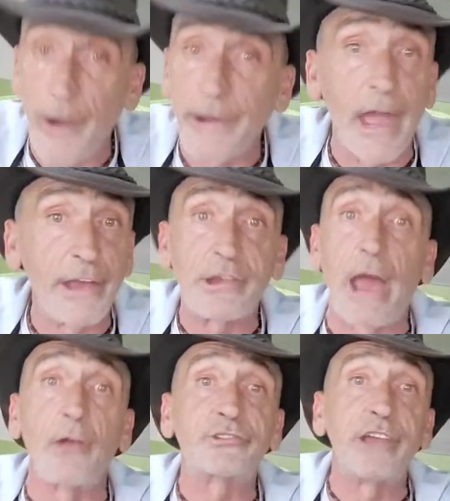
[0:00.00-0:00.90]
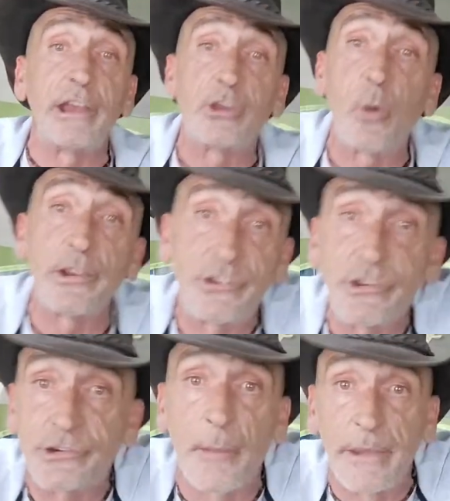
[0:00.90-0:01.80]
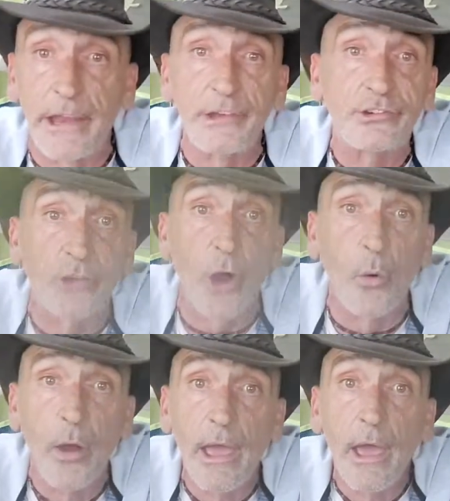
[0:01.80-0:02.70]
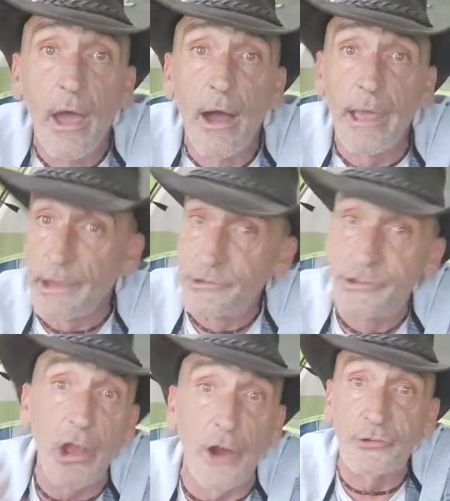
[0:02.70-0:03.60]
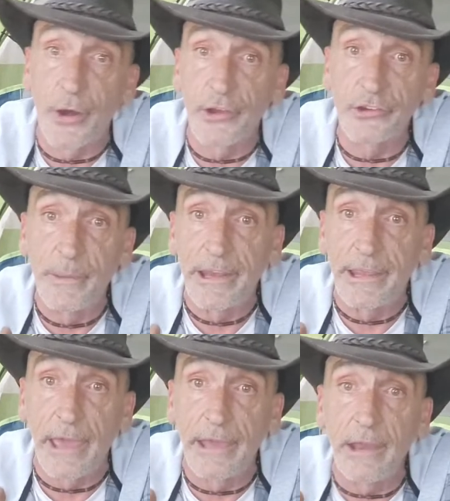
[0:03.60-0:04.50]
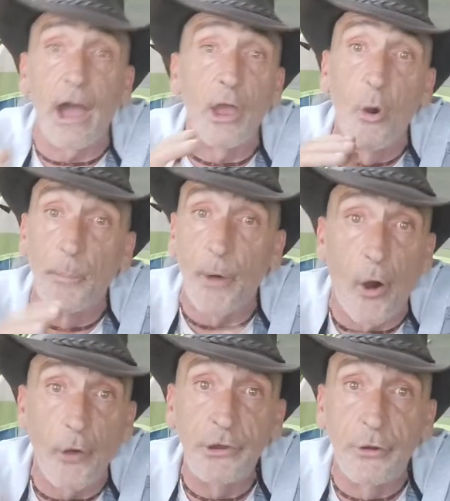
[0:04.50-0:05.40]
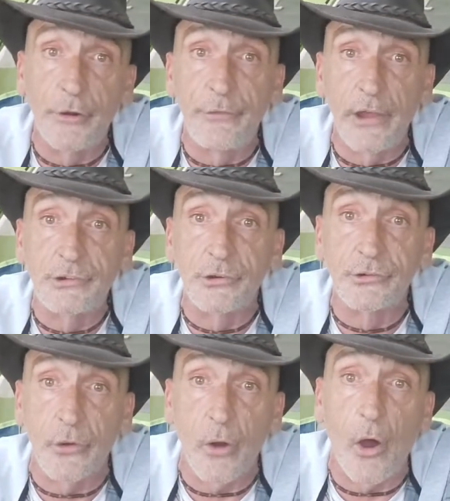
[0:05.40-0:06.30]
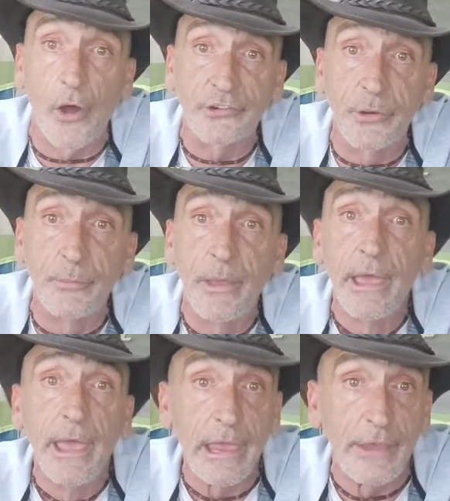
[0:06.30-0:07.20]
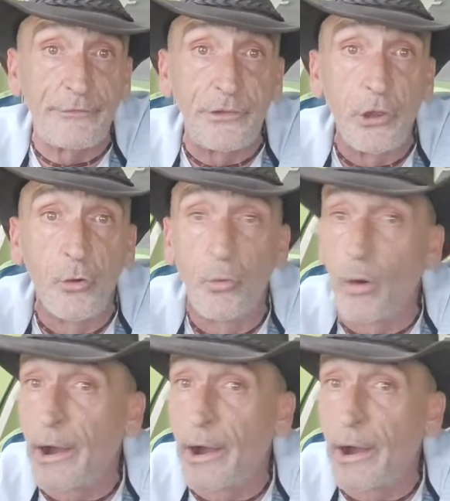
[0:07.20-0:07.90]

All right, guys, I don't see any questions coming in, so until trails meet again, I hope all your adventures are awesome. If you